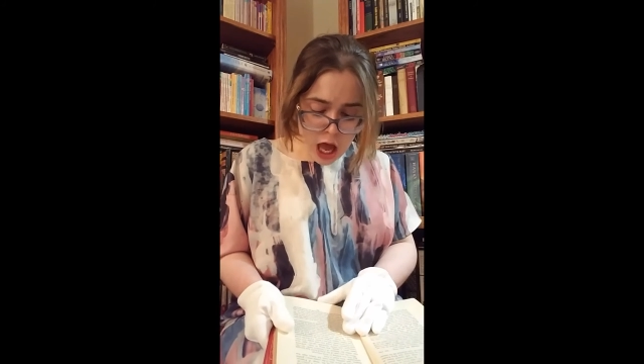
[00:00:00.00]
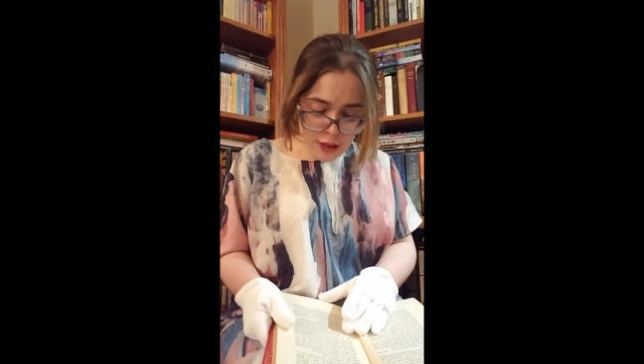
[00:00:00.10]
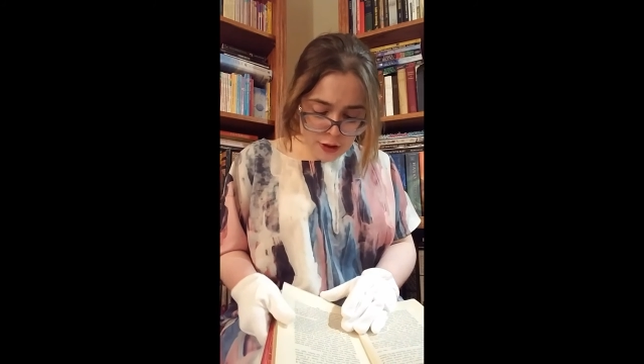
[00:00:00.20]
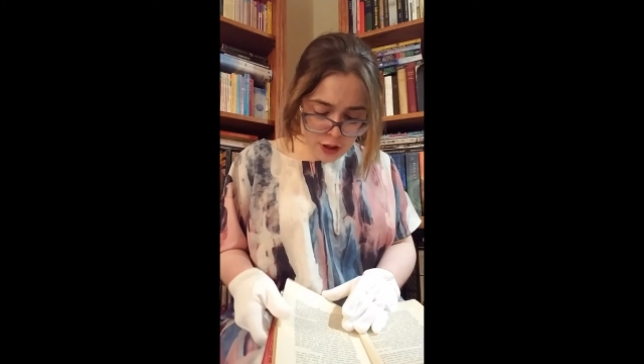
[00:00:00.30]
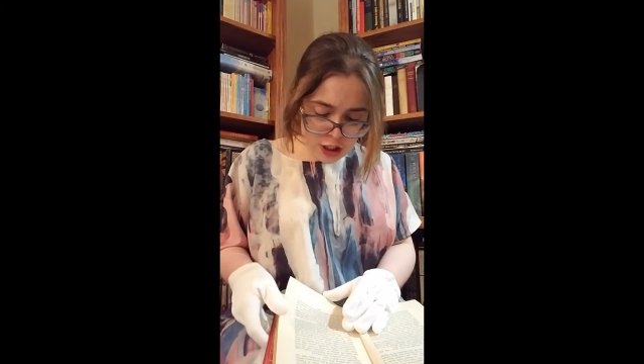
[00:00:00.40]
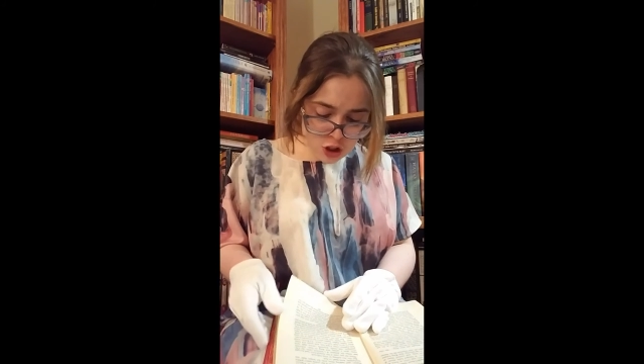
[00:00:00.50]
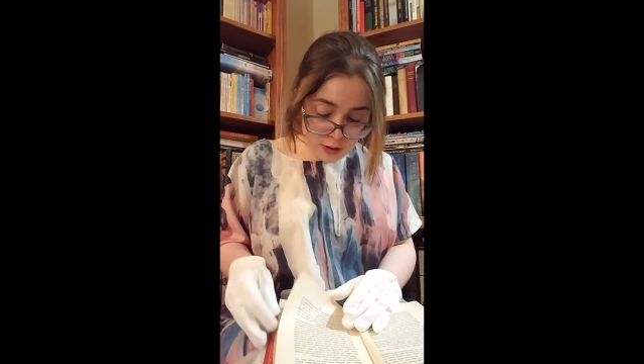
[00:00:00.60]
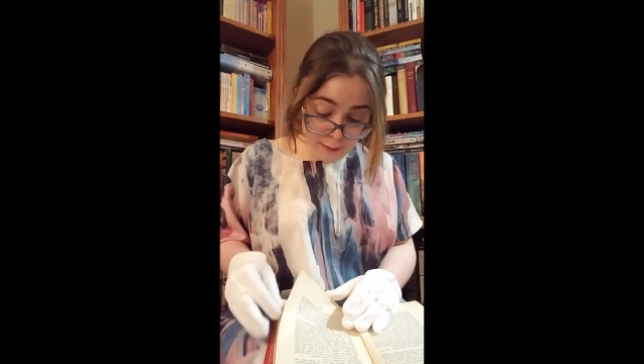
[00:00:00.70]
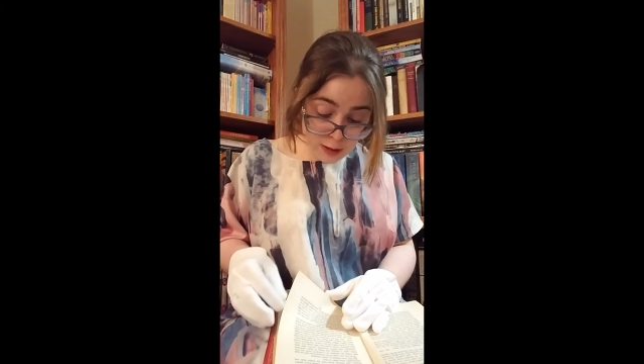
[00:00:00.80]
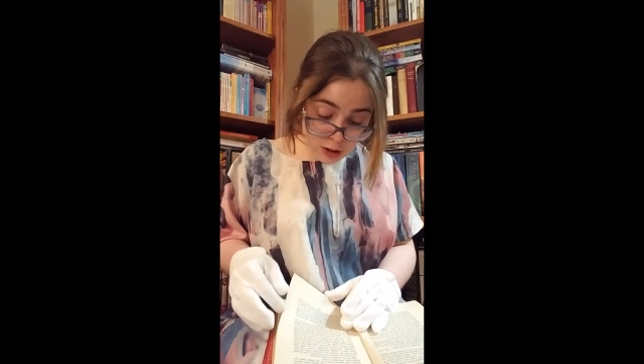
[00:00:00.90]
the creature
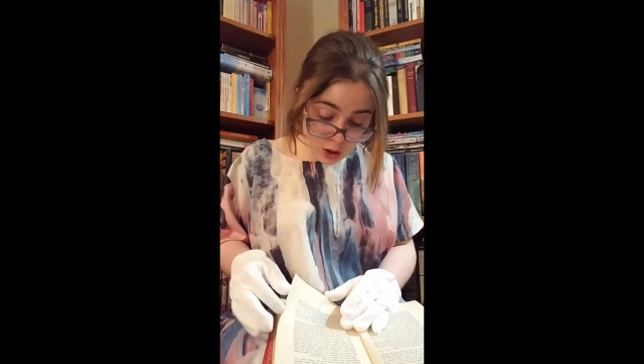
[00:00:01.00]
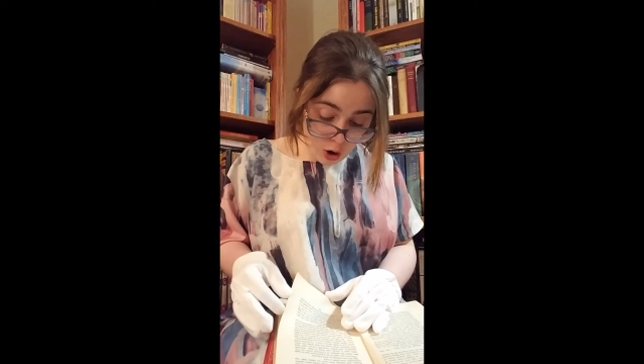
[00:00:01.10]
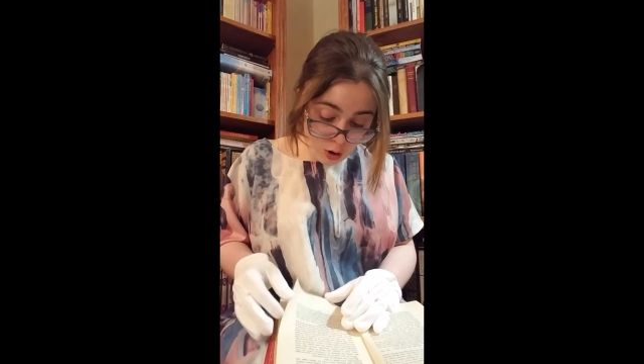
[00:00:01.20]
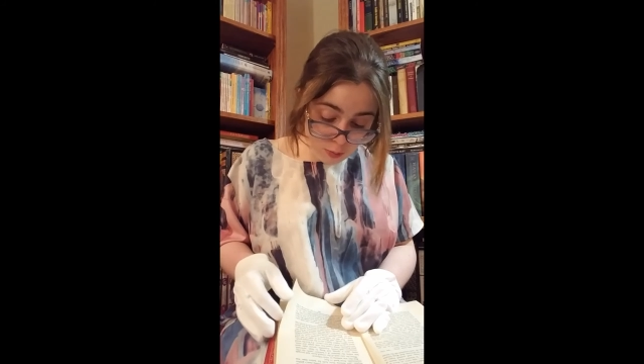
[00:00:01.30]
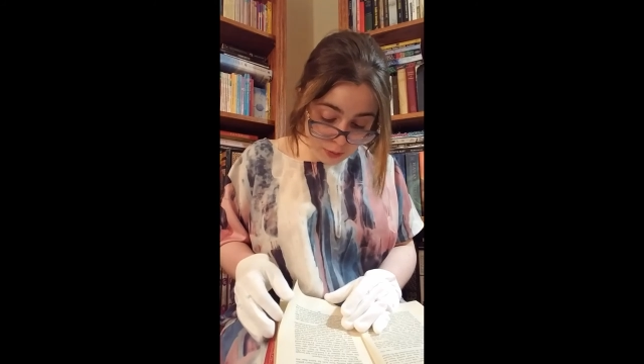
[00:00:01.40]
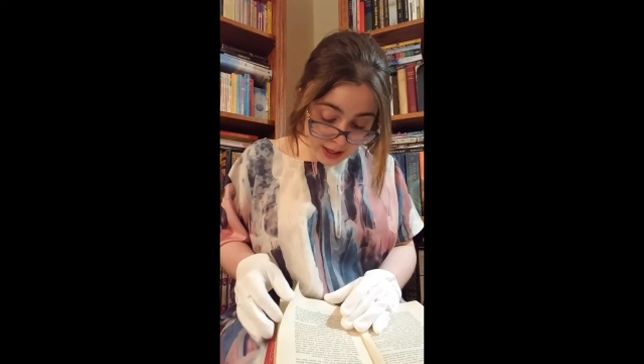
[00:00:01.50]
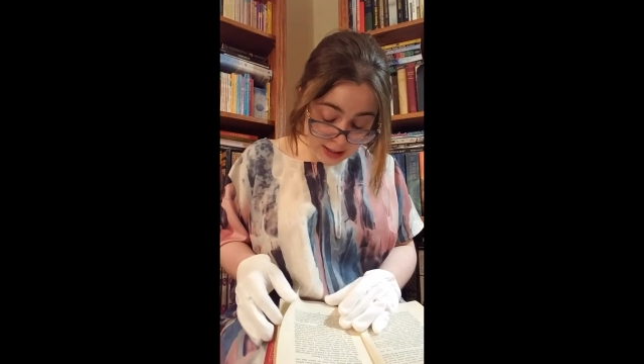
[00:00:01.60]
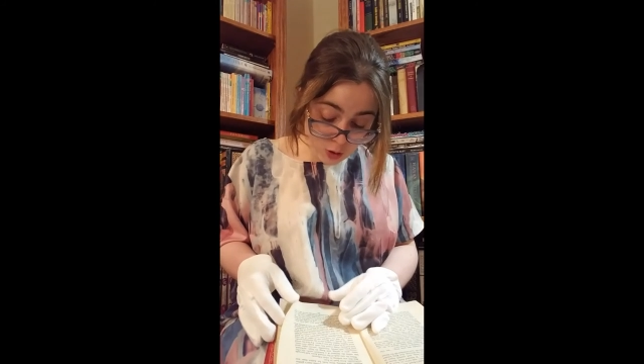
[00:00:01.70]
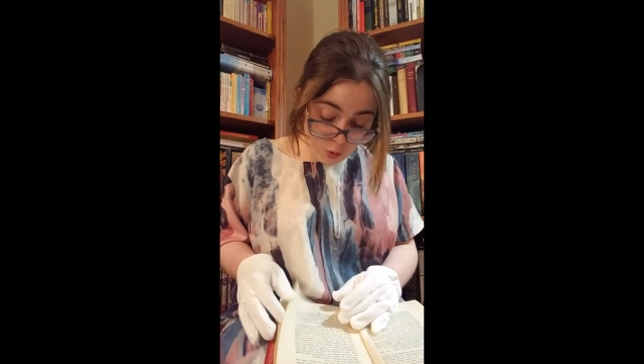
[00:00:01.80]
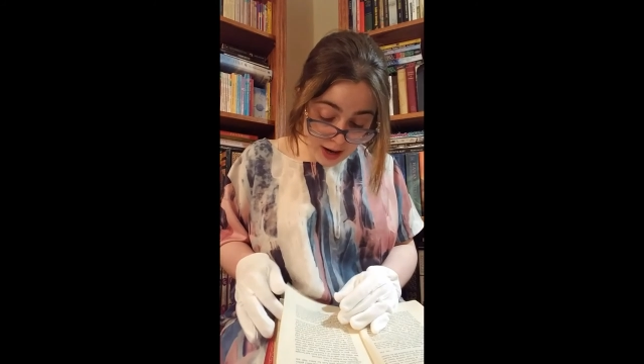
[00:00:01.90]
left its own
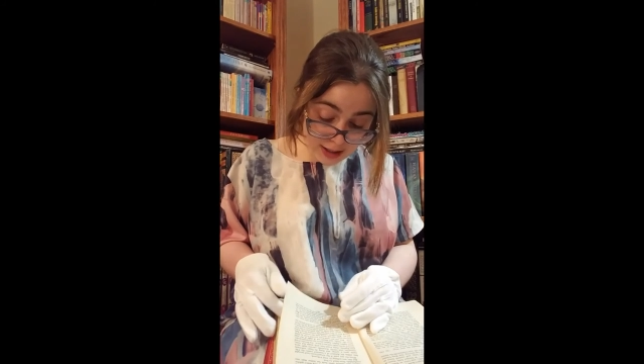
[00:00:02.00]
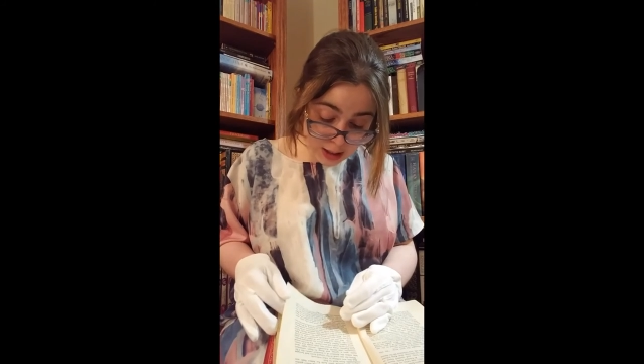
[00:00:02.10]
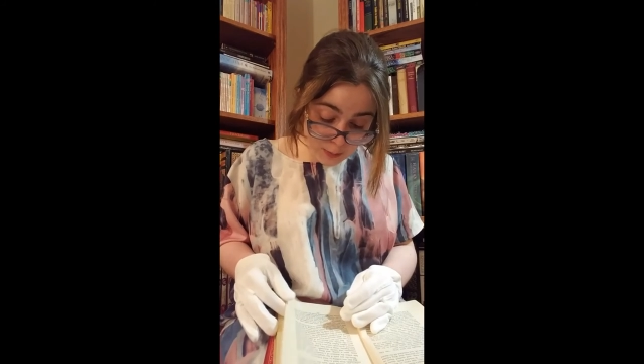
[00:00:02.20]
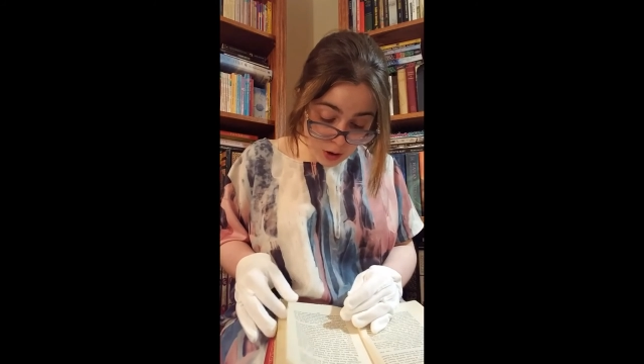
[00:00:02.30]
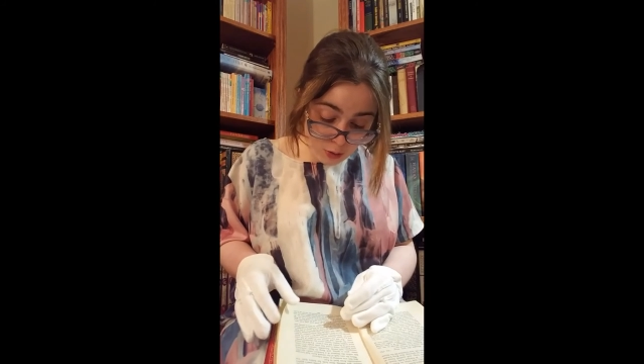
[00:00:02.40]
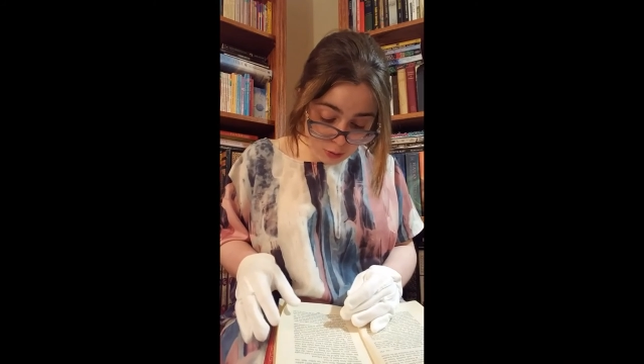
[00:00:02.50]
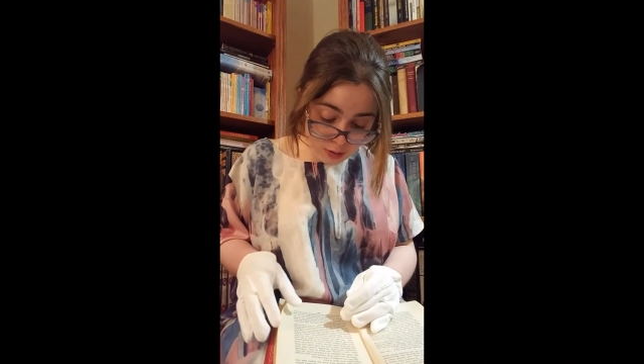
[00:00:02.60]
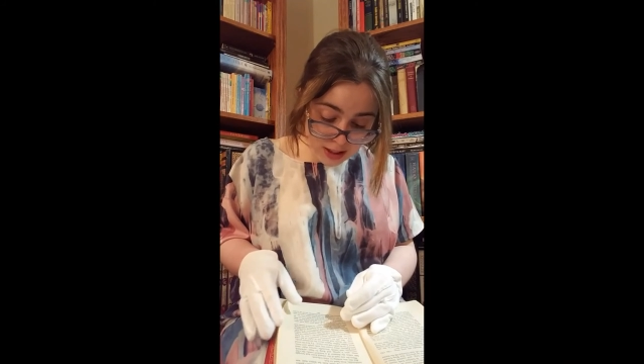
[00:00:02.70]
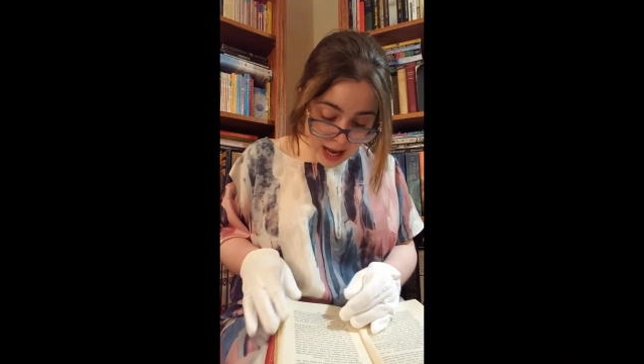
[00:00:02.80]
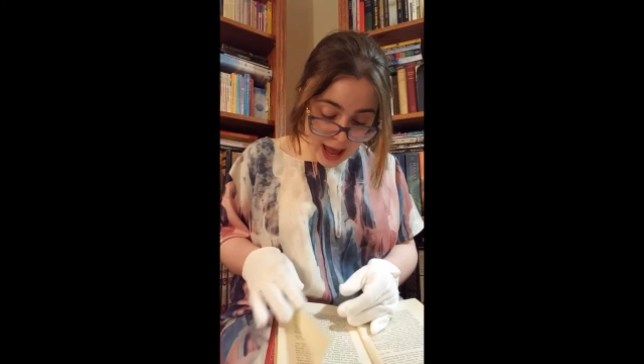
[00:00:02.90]
breast quite
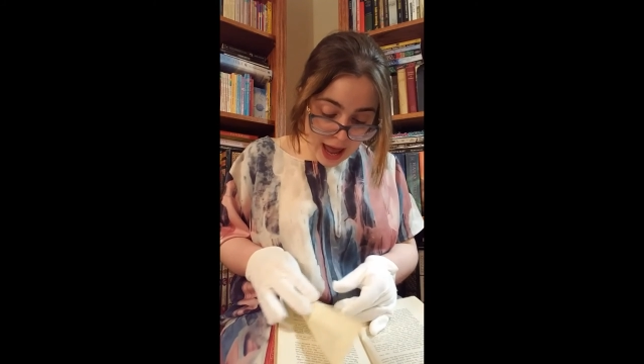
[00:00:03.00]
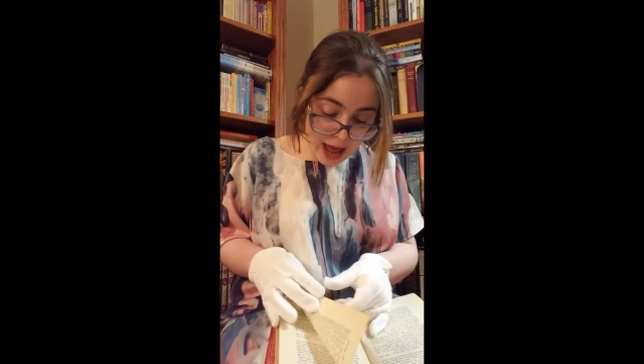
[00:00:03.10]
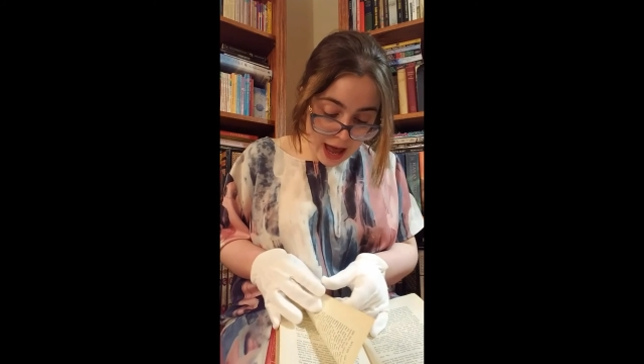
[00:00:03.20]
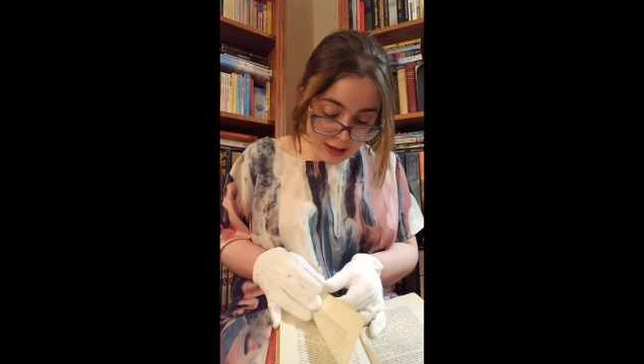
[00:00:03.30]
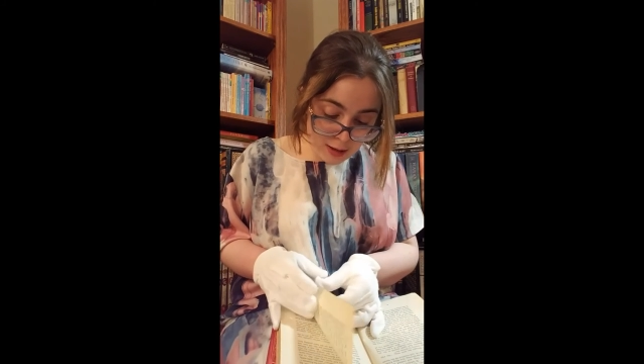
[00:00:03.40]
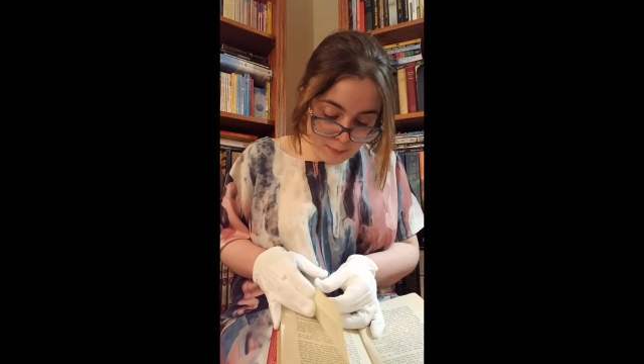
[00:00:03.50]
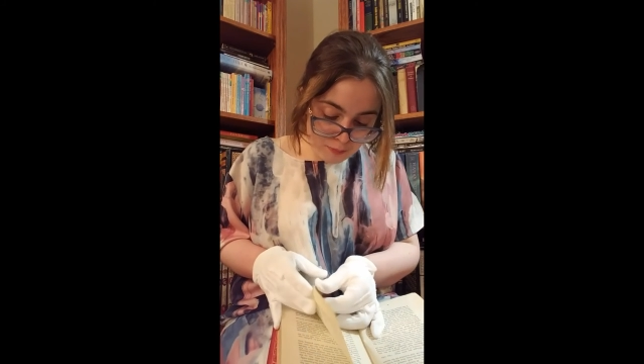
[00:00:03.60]
exposed, and,